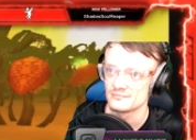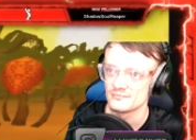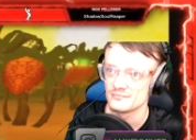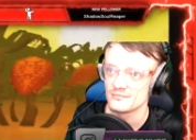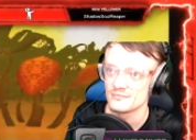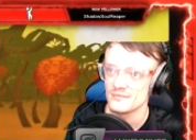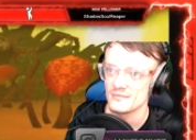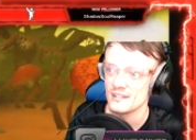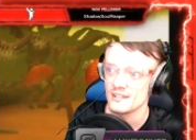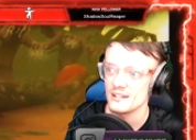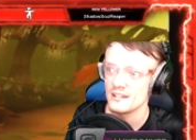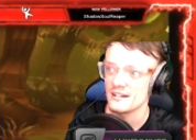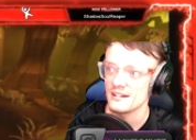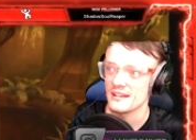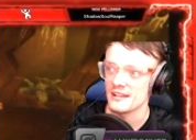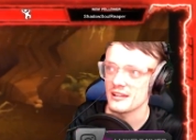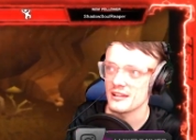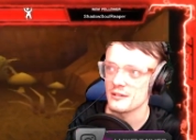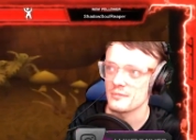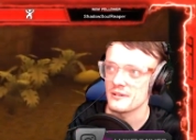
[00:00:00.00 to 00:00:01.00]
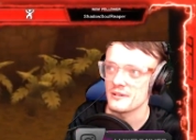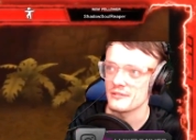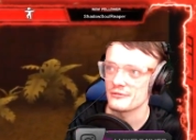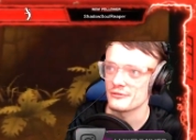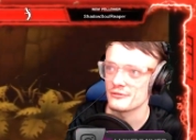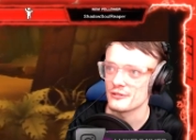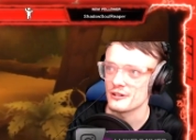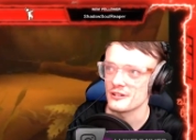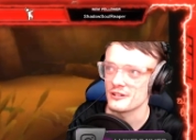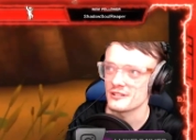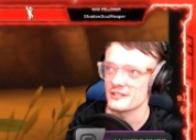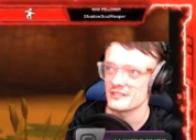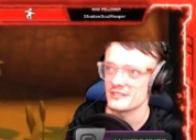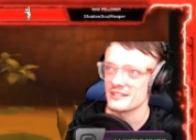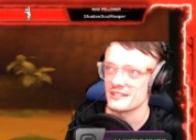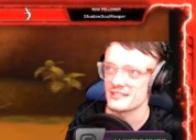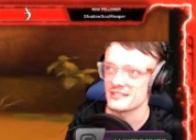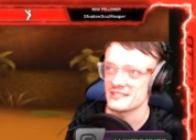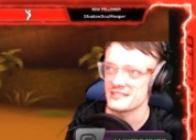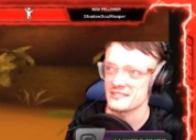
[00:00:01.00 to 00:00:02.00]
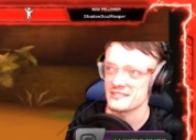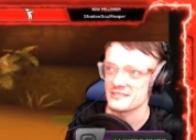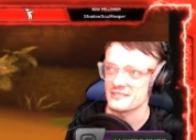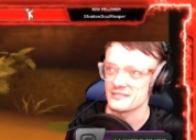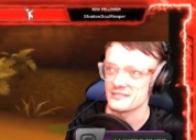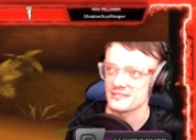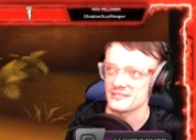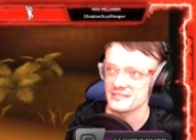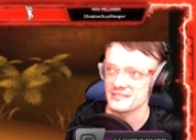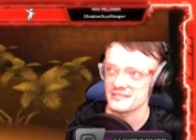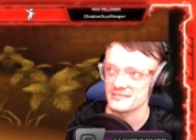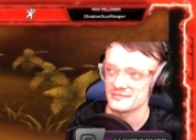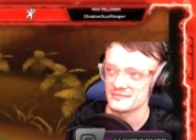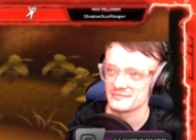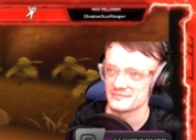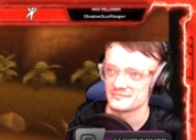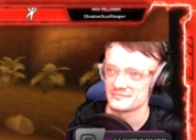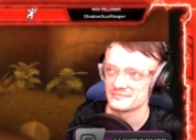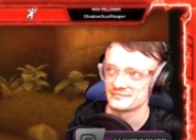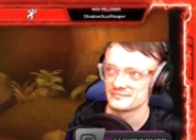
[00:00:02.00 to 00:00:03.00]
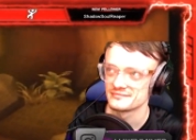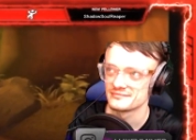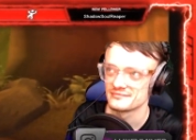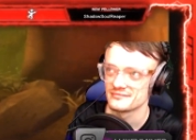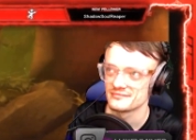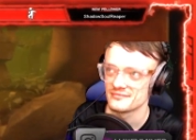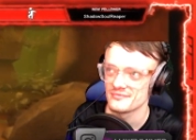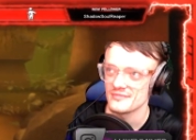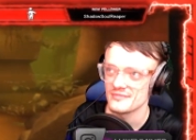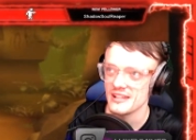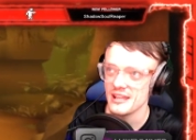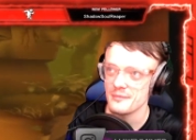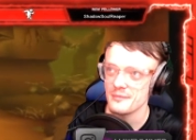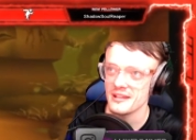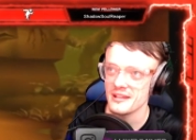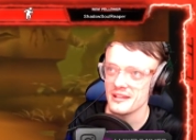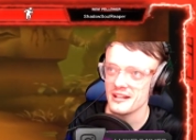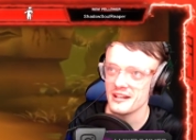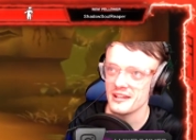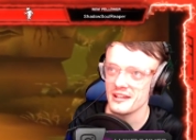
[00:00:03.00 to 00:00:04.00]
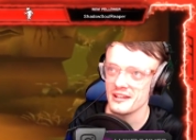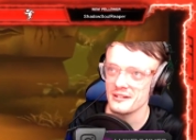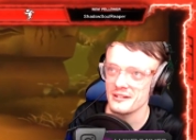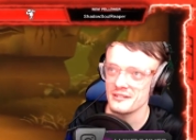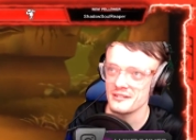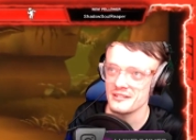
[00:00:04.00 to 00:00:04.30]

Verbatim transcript: I'm gonna get killed by a frog. Oh, this is not good. Leave me alone!